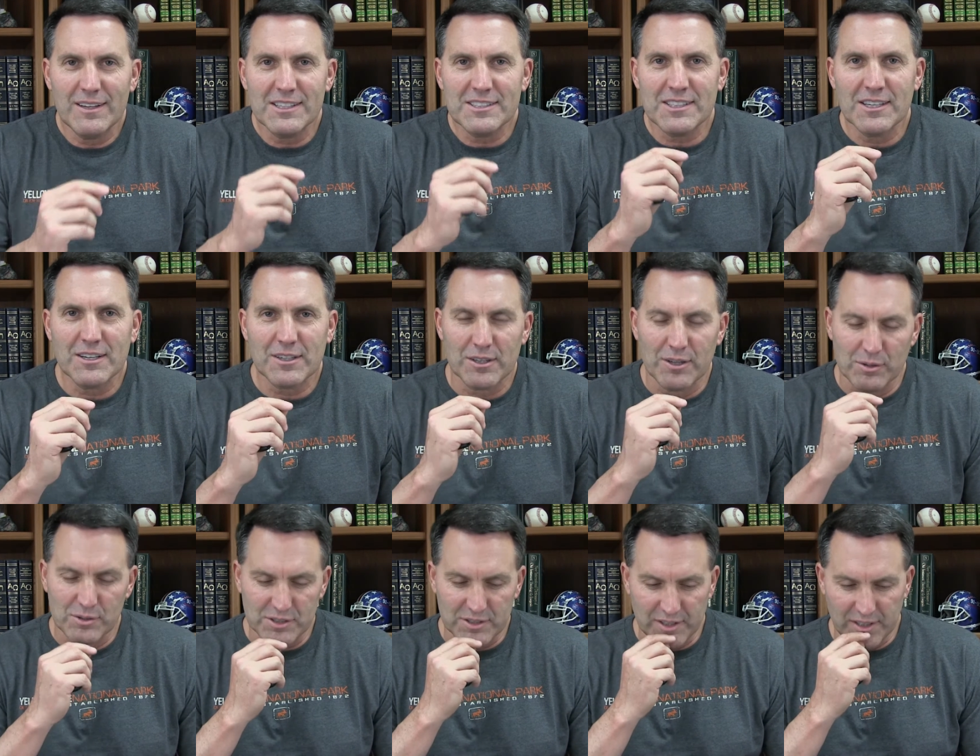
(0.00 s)
listen
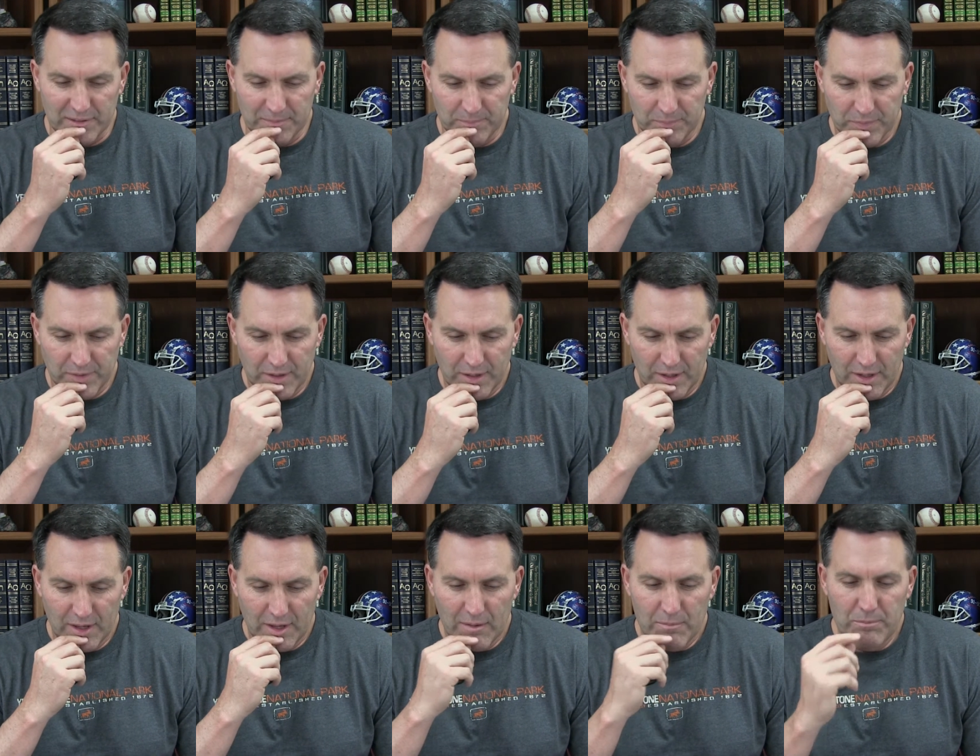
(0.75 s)
closely.
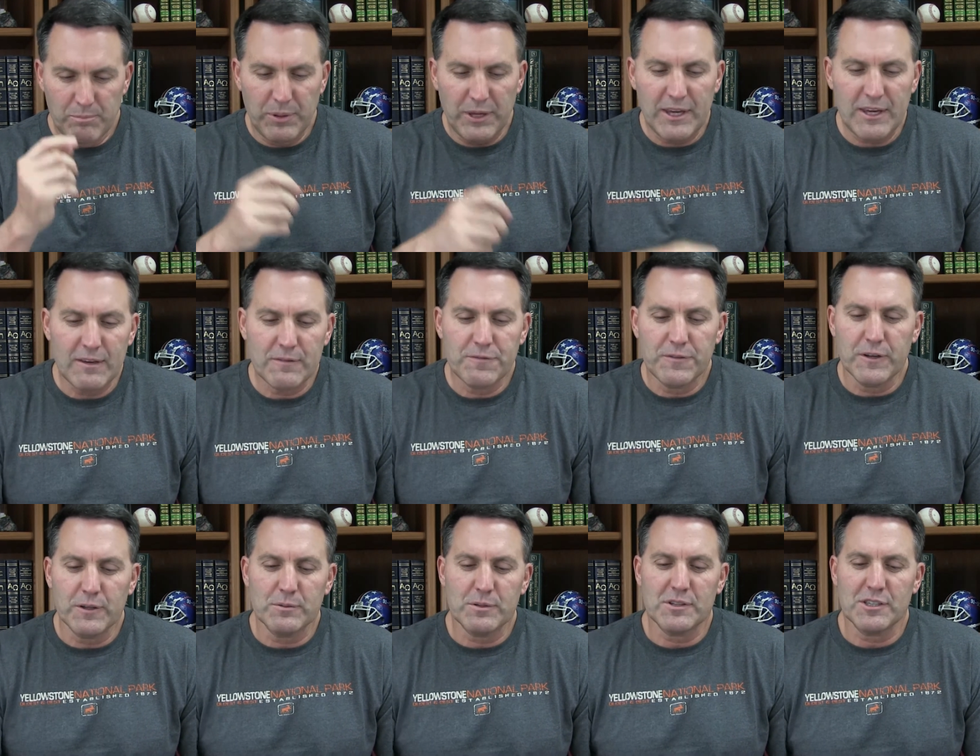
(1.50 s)
Being
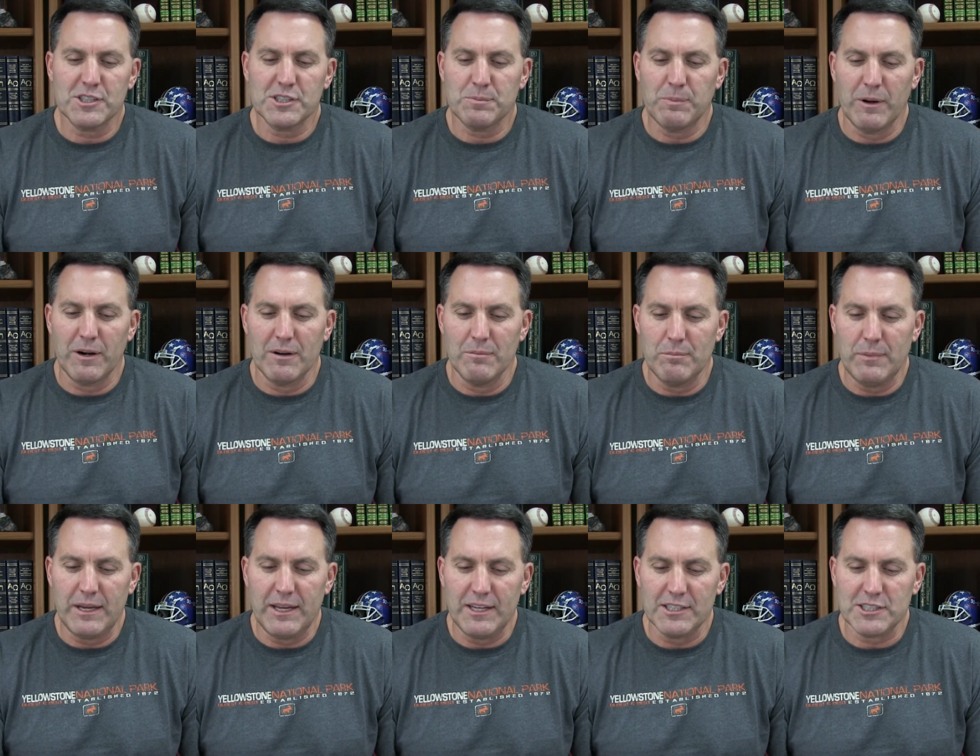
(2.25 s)
filled with the Spirit
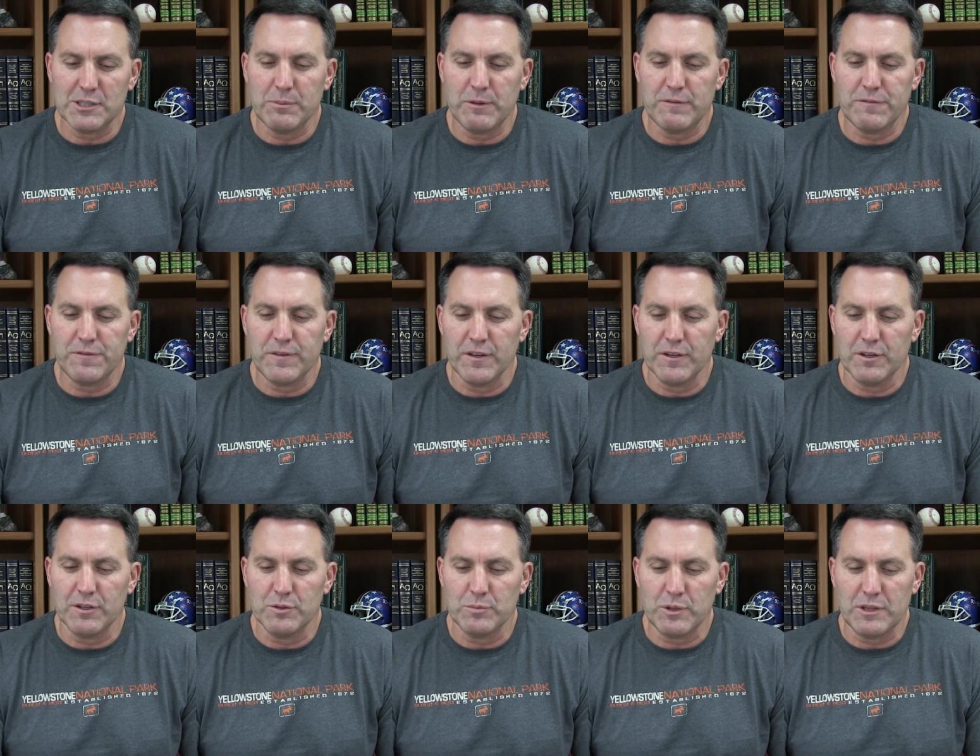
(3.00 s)
means to be
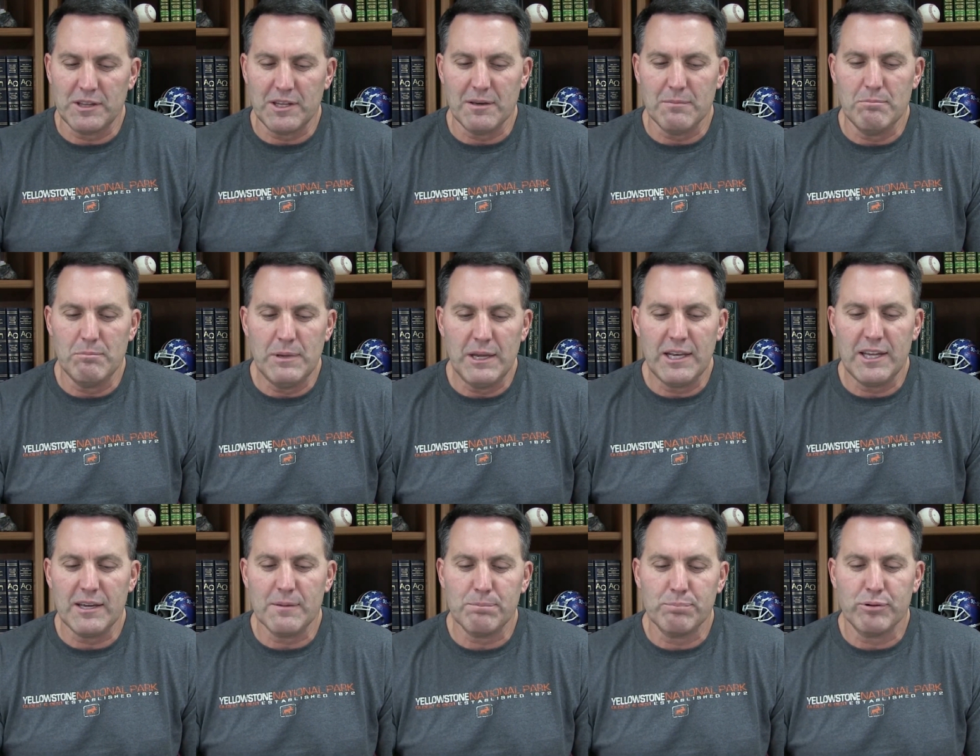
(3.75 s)
filled with the
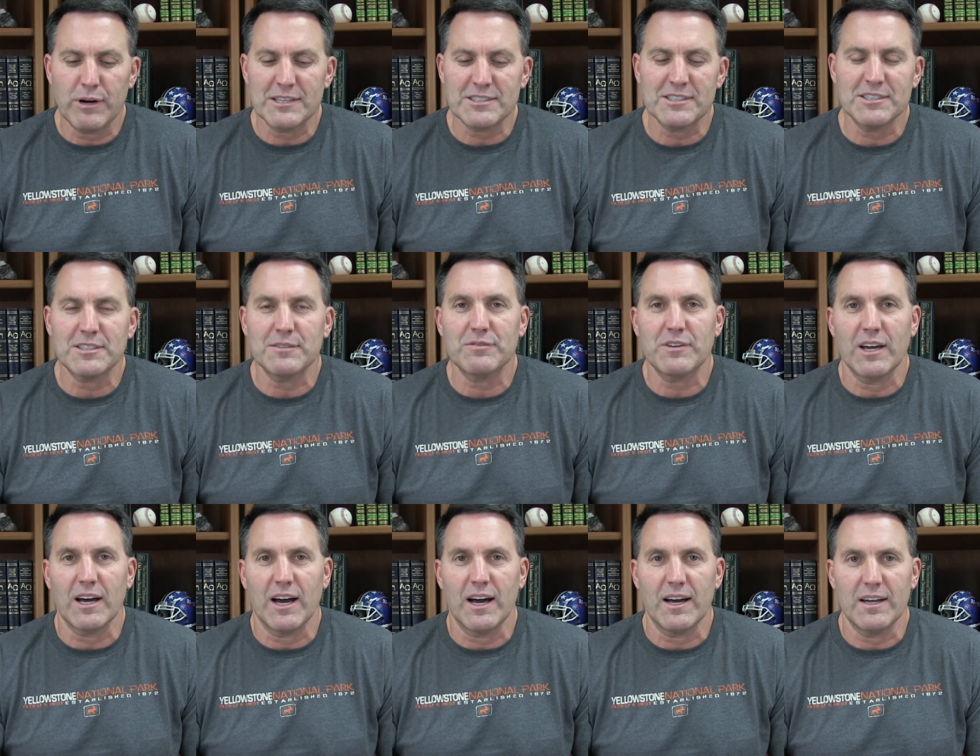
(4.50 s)
immediate presence of
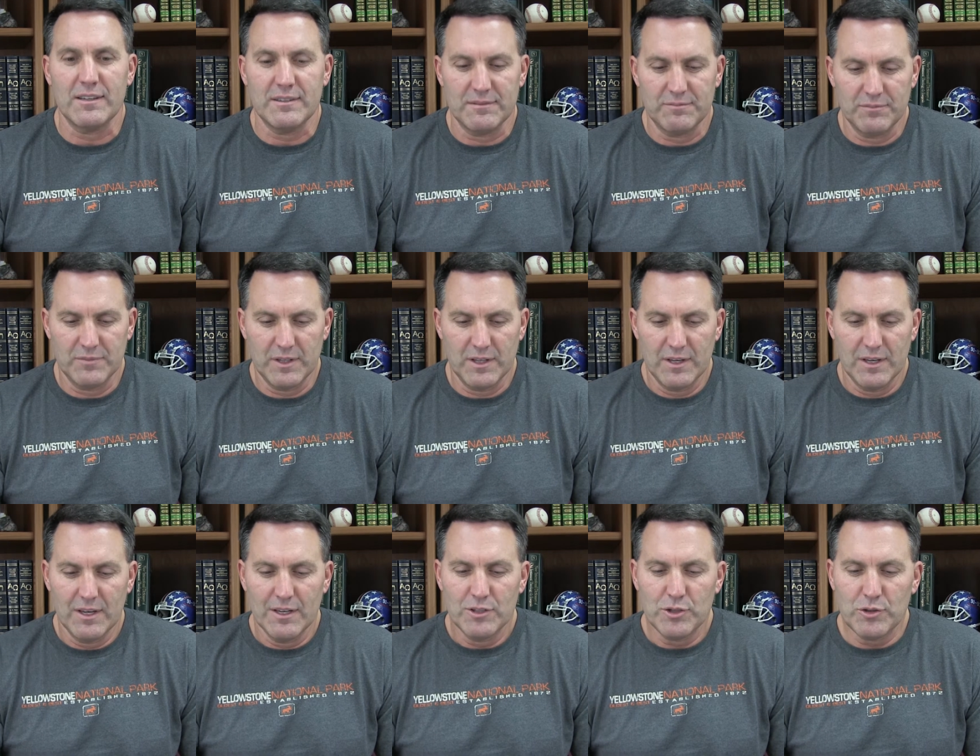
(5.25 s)
God
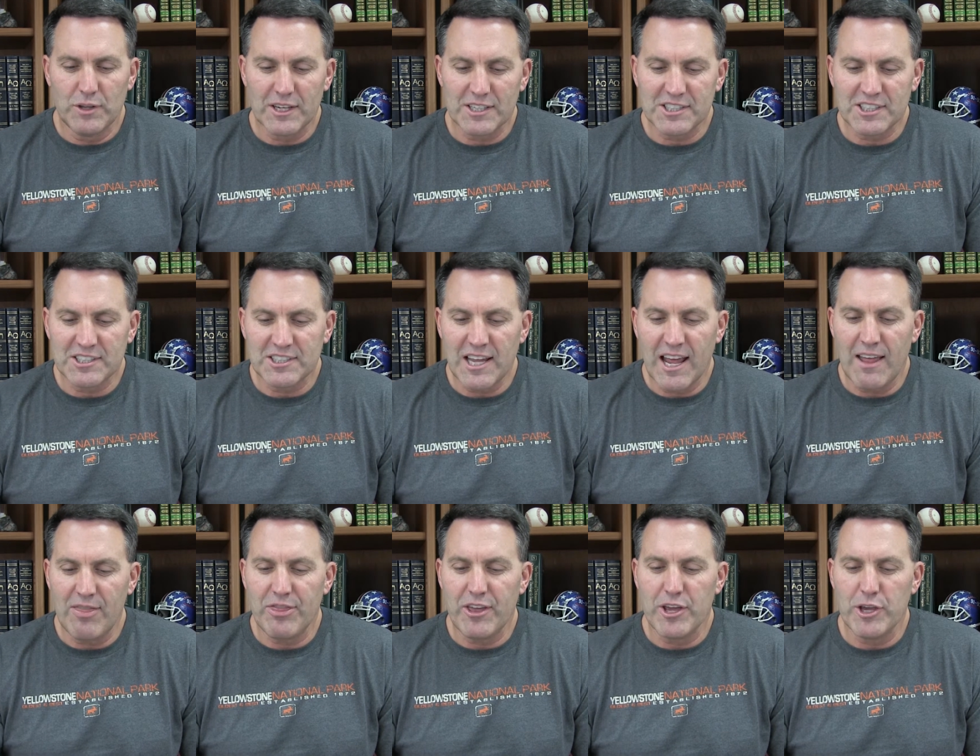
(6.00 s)
to the
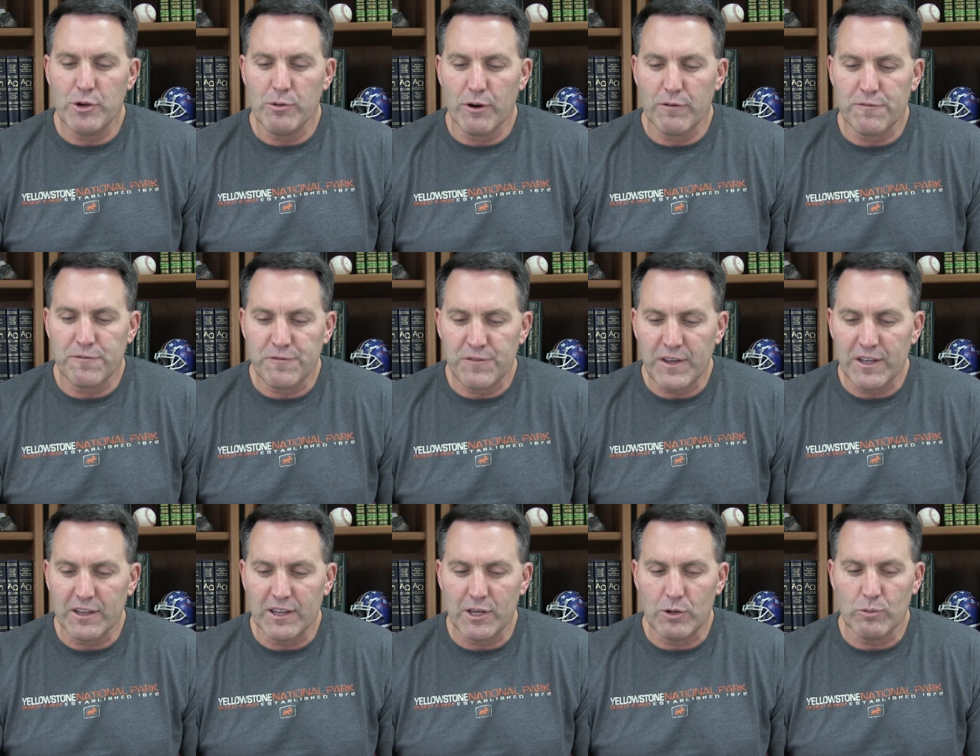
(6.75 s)
extent that you are
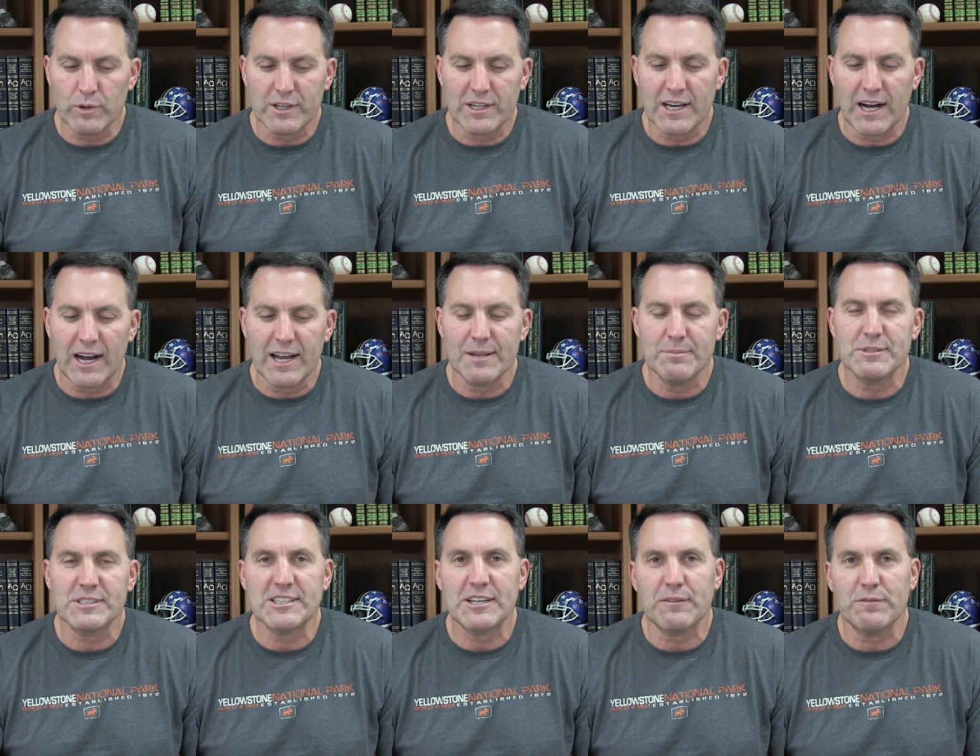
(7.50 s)
feeling what God
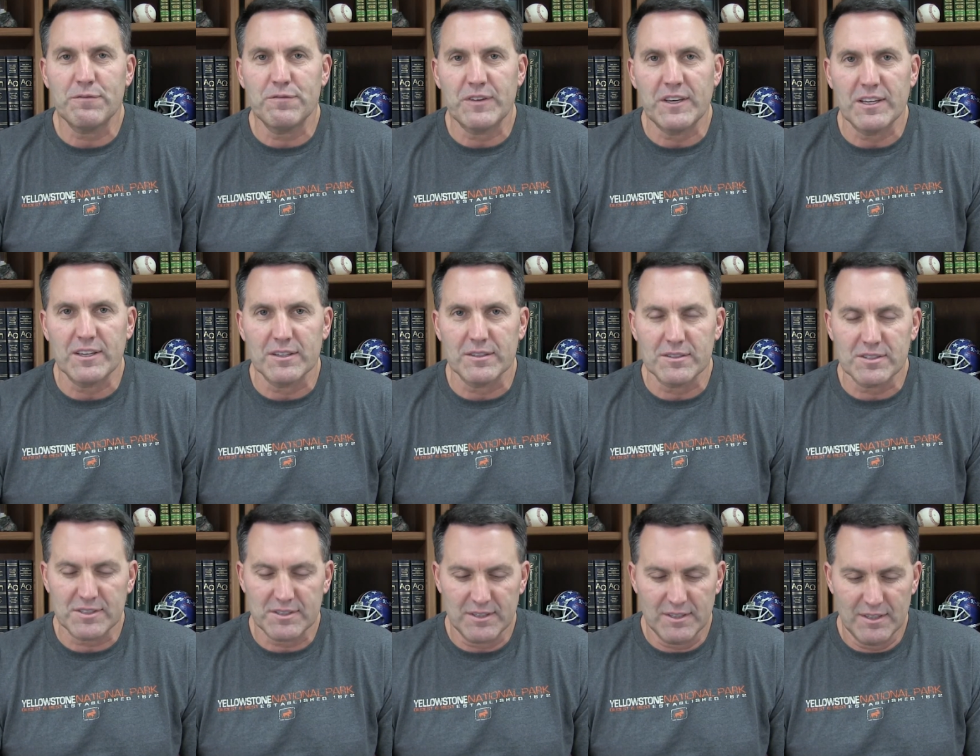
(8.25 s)
Himself
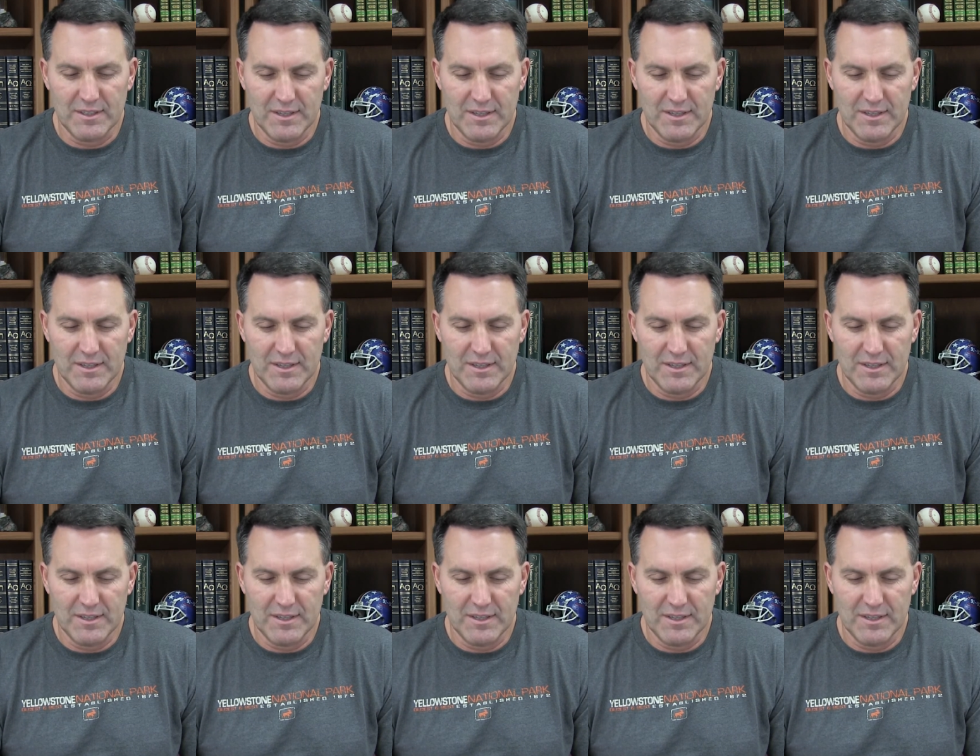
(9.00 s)
feels,